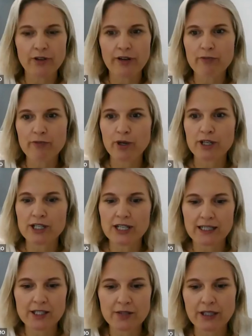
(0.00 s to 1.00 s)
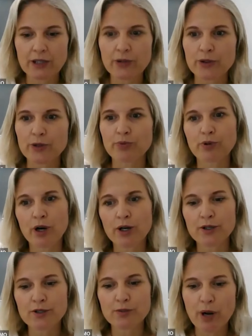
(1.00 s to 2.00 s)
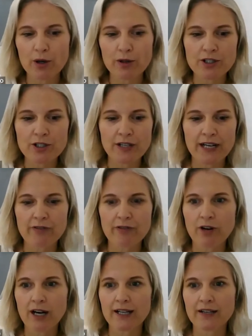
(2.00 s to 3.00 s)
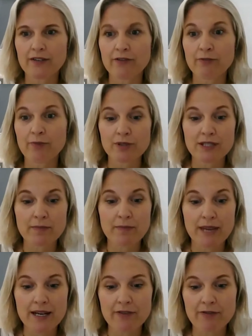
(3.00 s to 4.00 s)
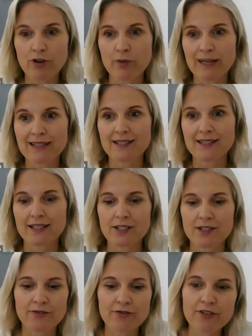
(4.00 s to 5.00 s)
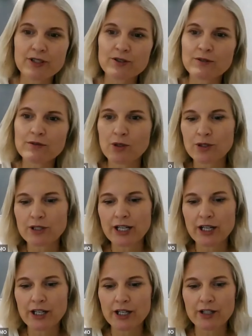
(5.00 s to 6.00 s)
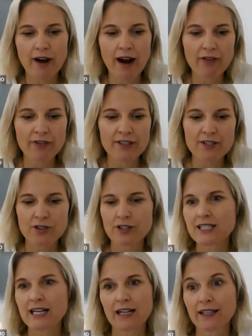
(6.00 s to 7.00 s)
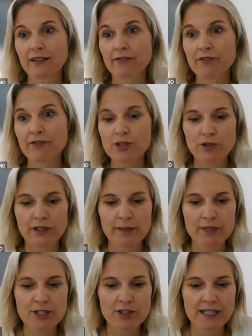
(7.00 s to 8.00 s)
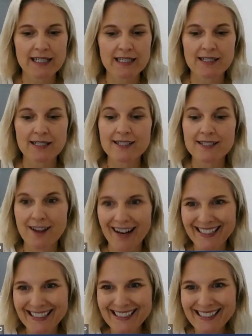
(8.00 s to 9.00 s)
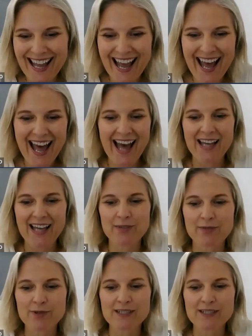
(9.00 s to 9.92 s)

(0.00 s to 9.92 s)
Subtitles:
Grieve Project to include prose, poetry, and a variety of multimedia formats such as film, audio, graphic storytelling, and visual imagery is exciting. And we'll